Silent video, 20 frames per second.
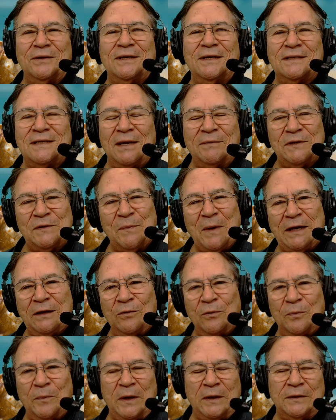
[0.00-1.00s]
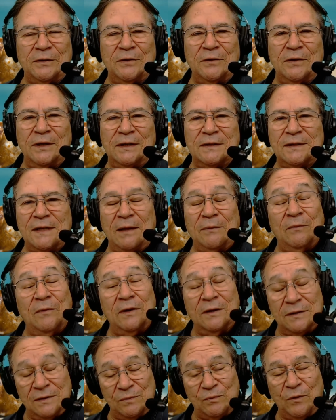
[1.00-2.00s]
His name is Microbe Hunter. His name,
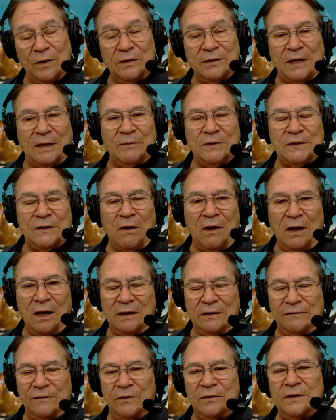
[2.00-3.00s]
his real name is Oliver.